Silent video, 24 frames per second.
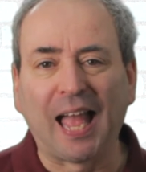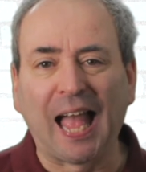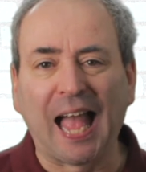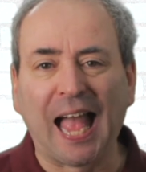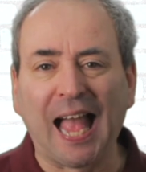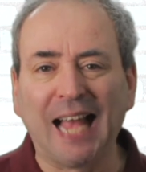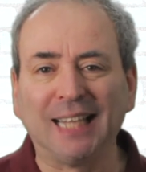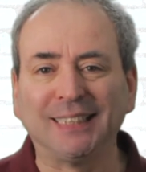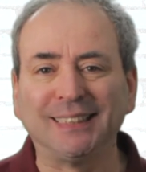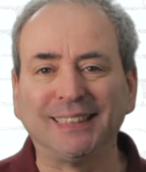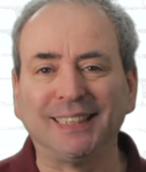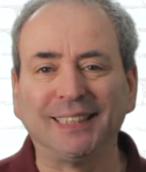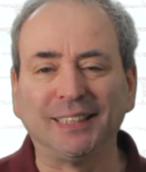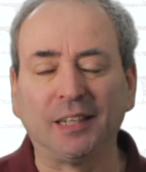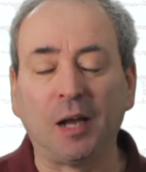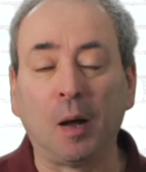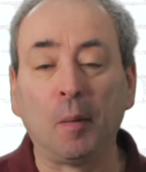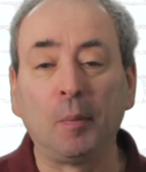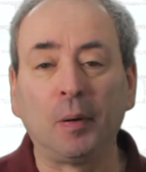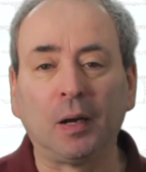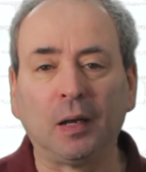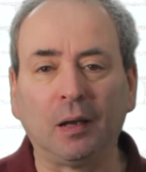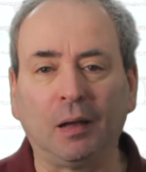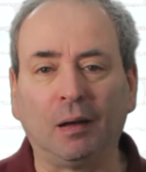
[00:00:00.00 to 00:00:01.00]
as it
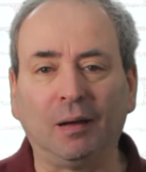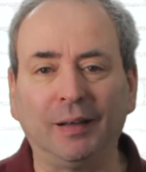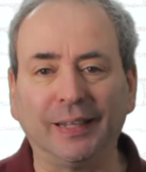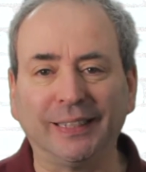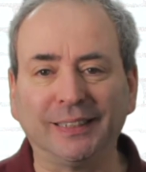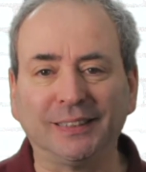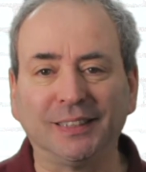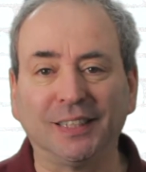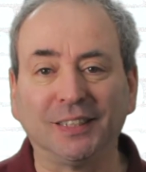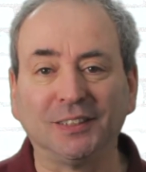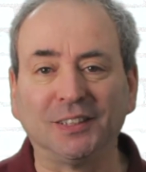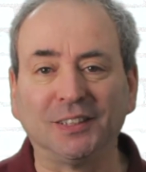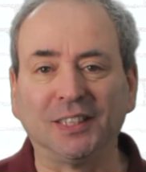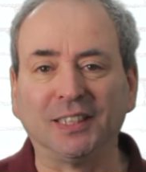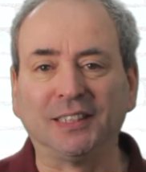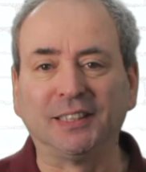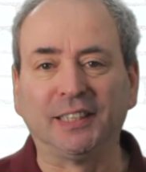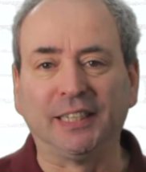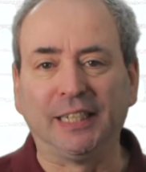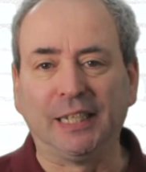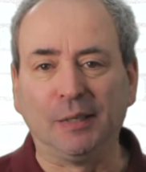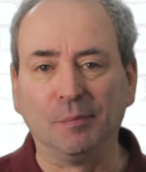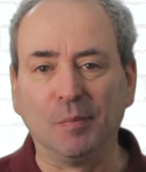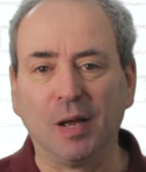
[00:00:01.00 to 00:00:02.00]
applies to
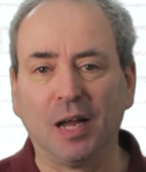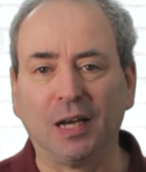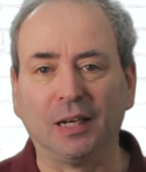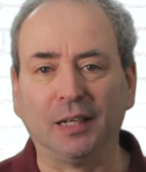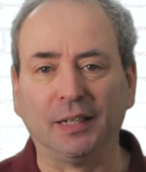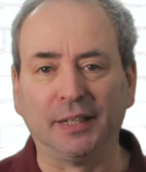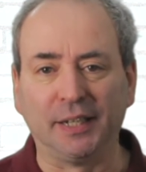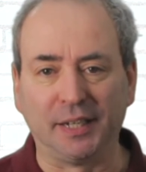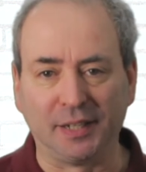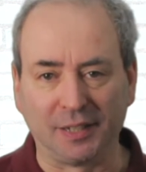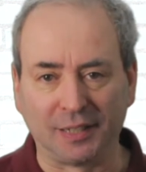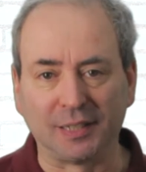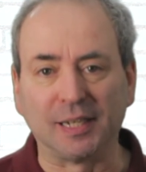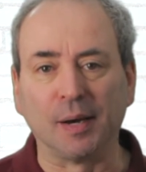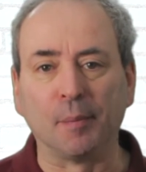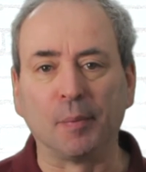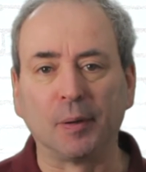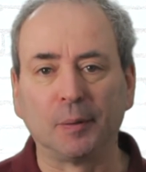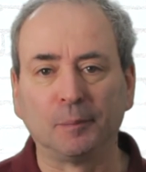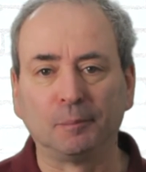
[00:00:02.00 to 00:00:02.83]
team leadership.